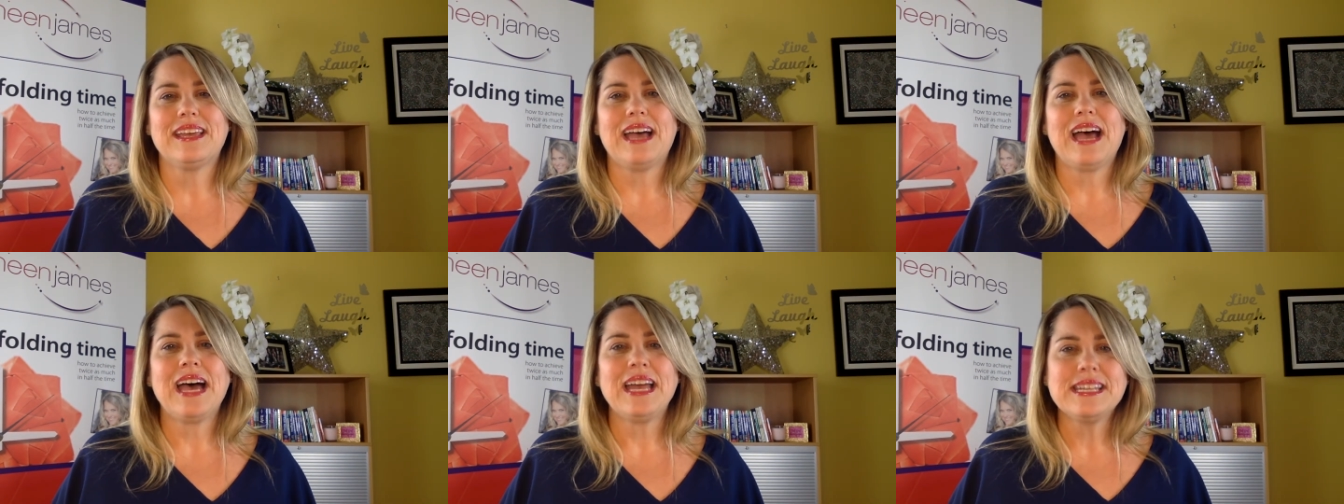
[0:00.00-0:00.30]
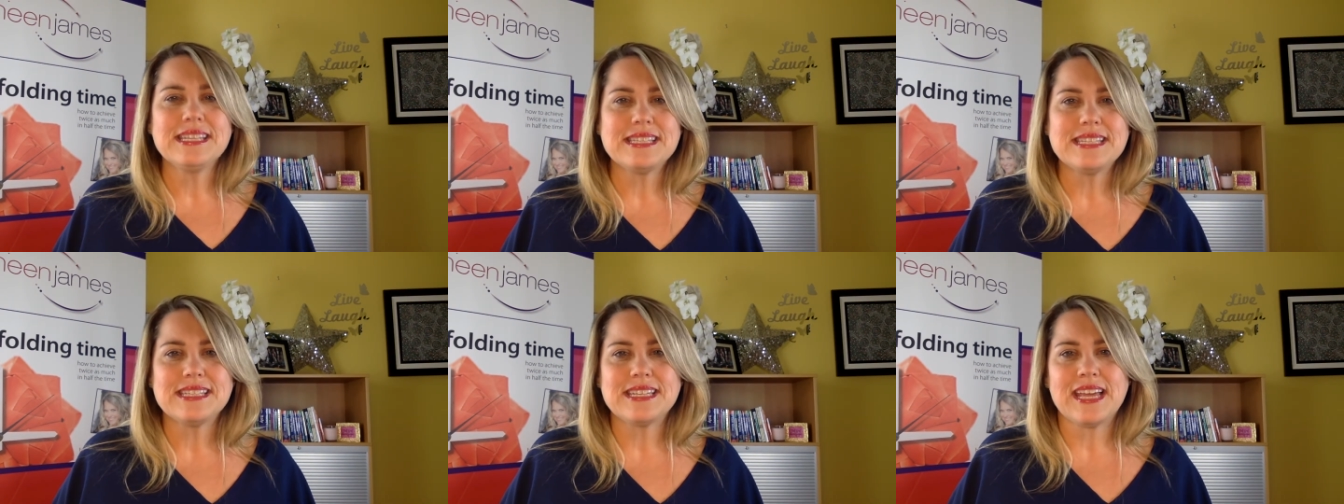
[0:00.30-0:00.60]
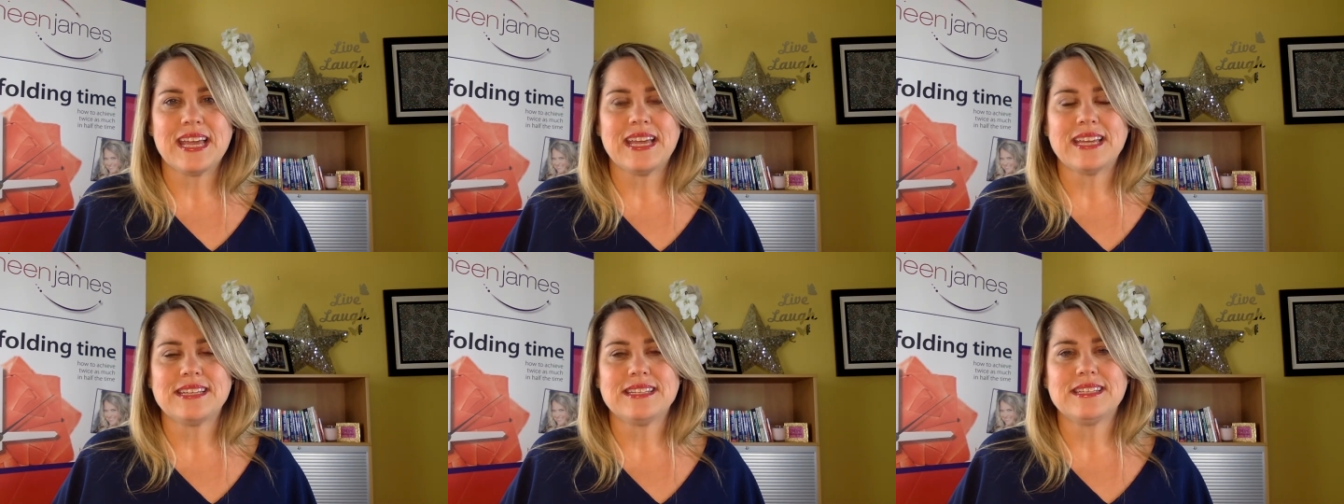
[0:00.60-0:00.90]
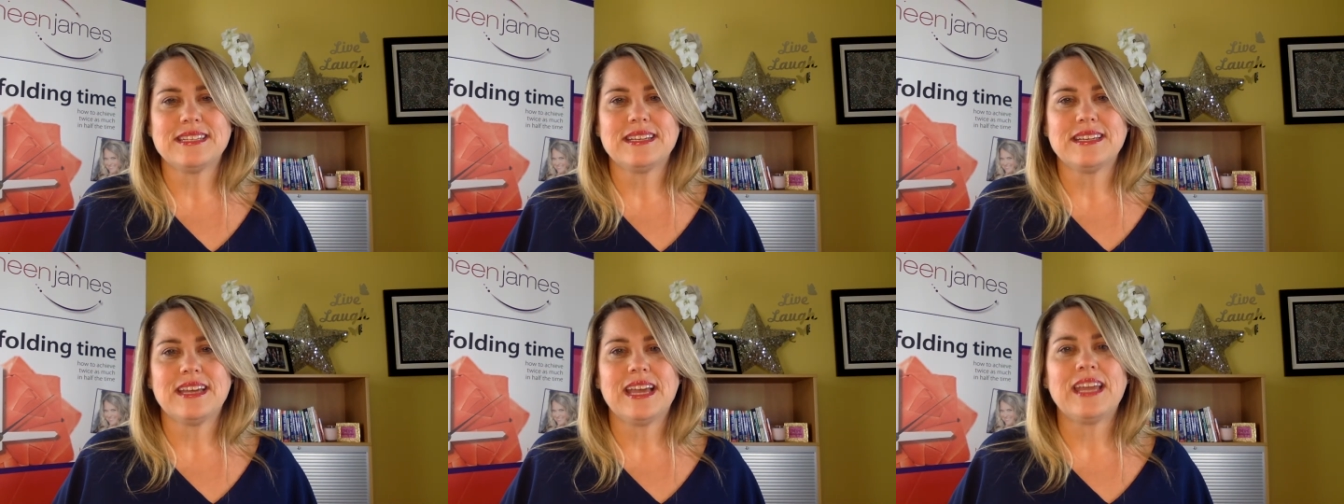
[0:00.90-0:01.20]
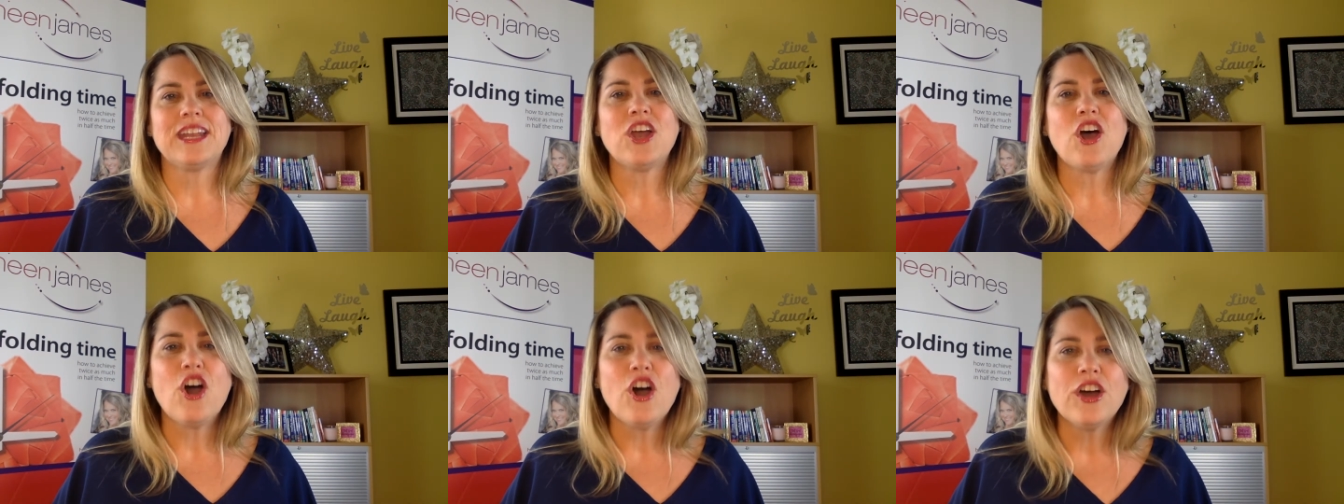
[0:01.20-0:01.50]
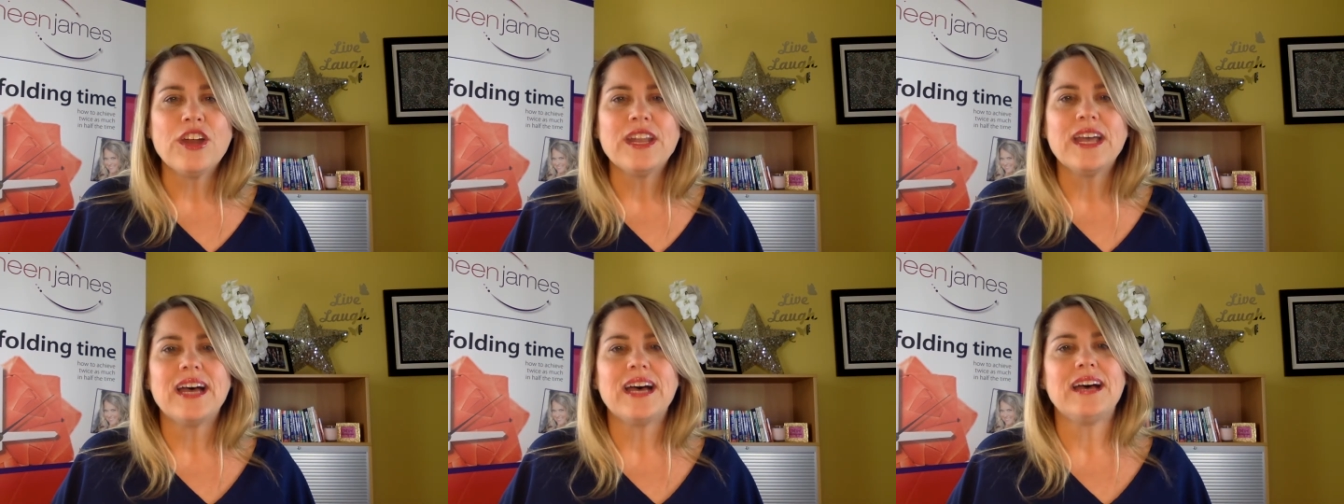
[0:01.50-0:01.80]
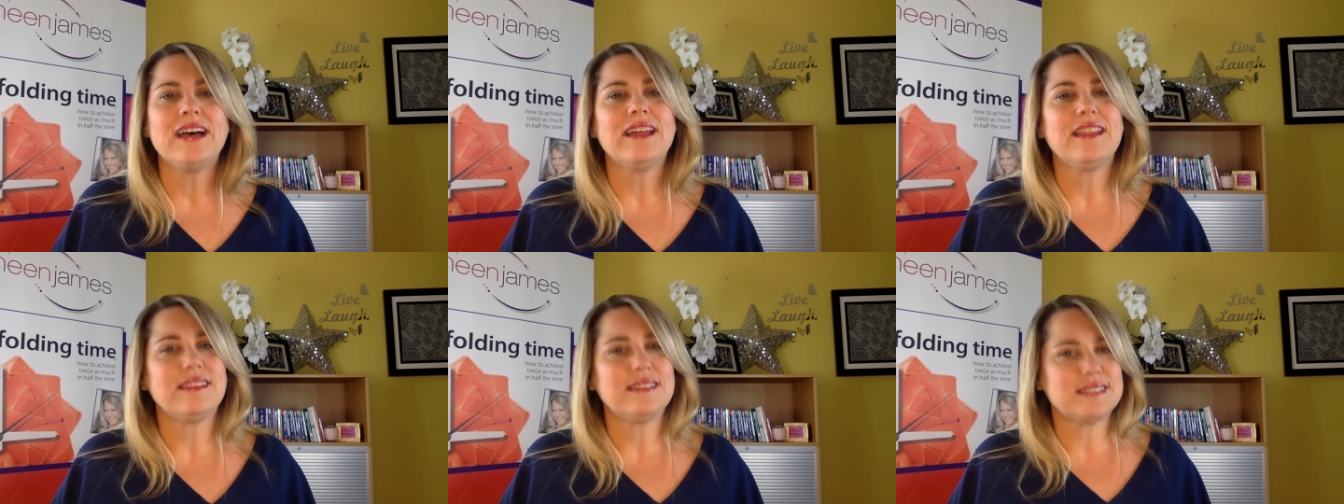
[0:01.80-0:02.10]
understand, and
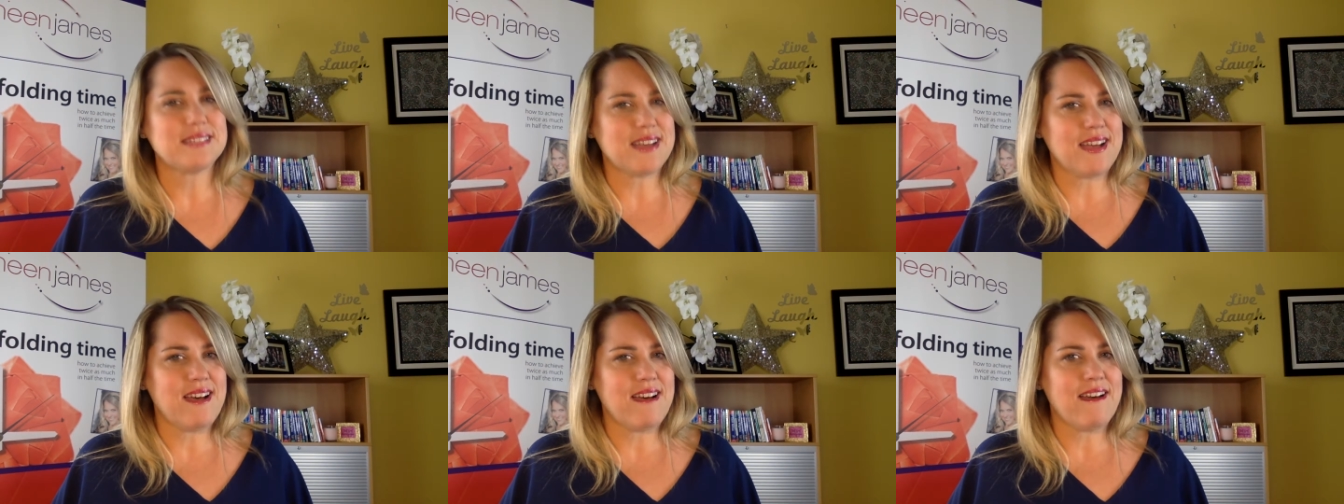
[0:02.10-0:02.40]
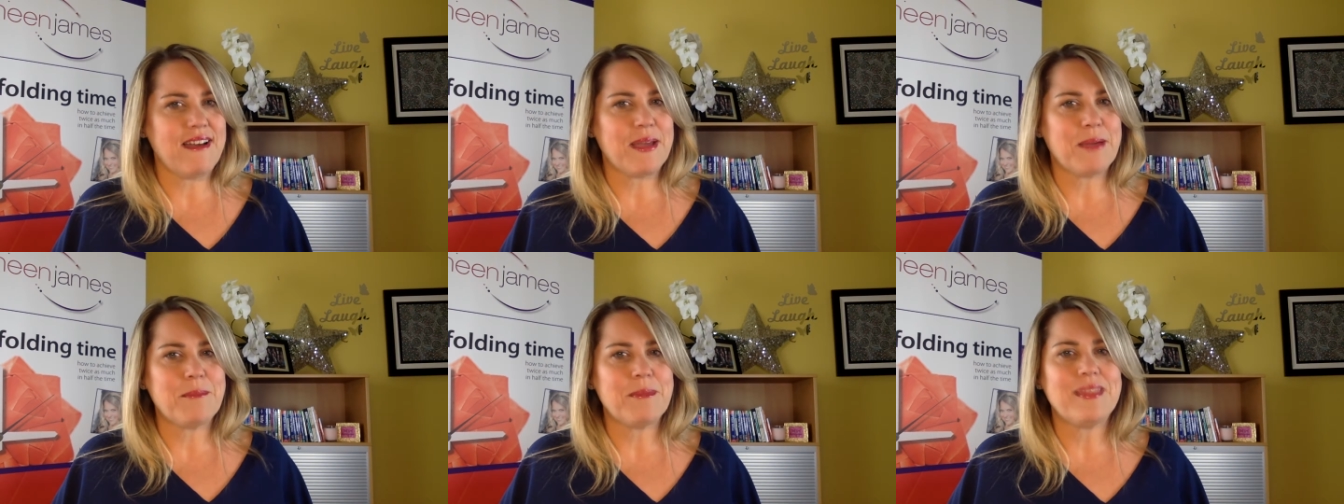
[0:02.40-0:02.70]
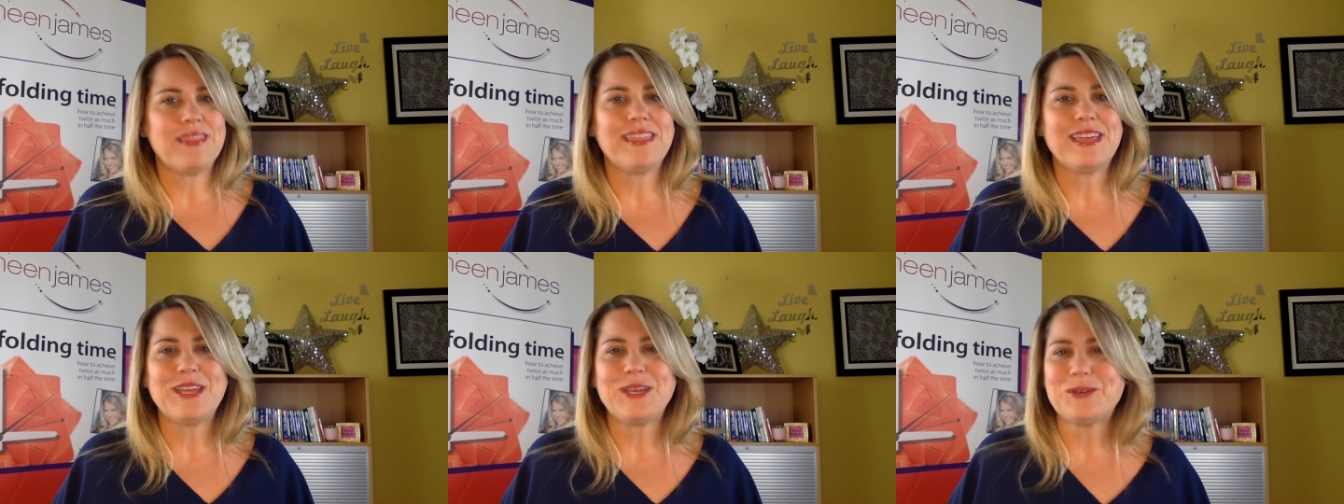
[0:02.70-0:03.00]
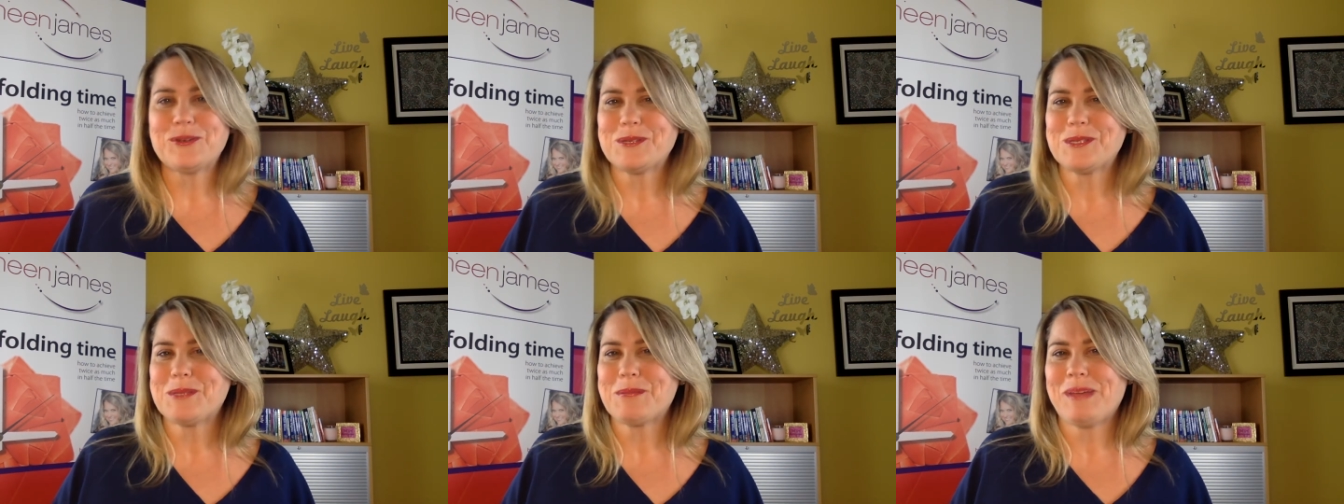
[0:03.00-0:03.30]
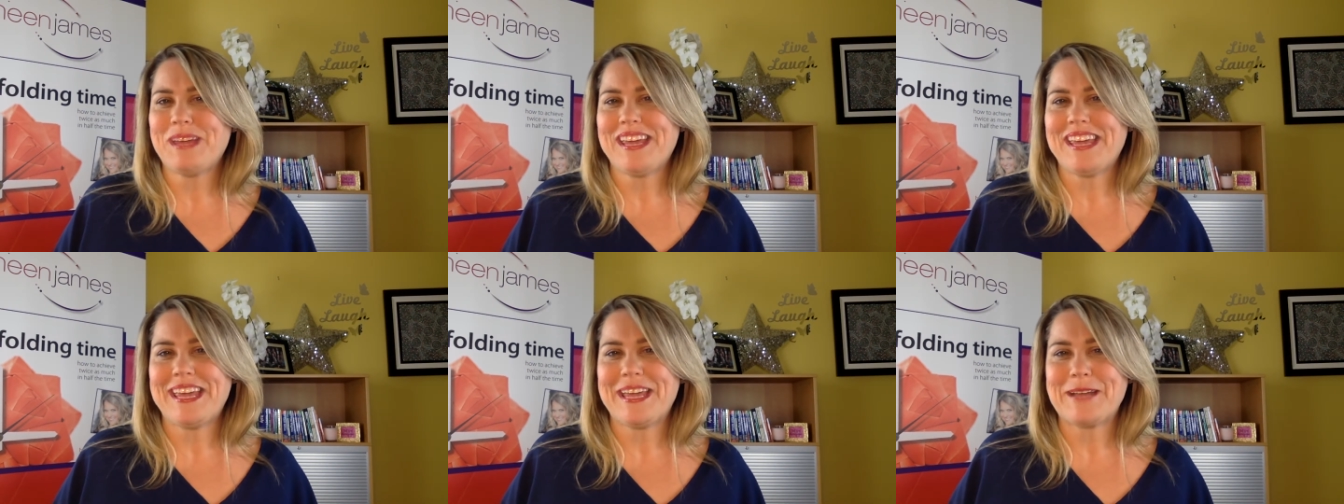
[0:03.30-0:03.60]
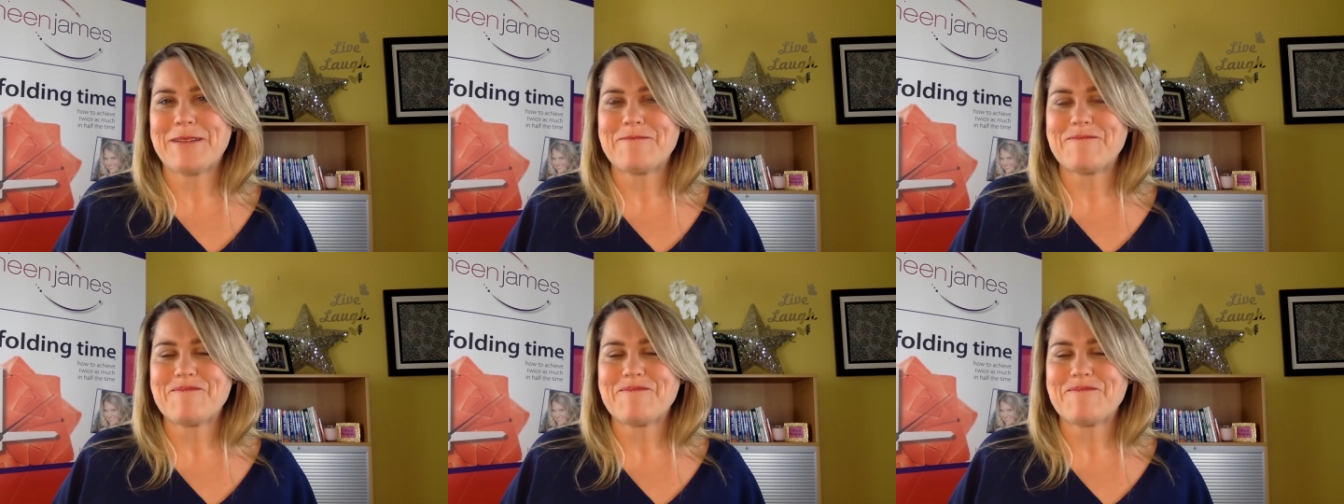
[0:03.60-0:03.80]
honor the time that you're speaking.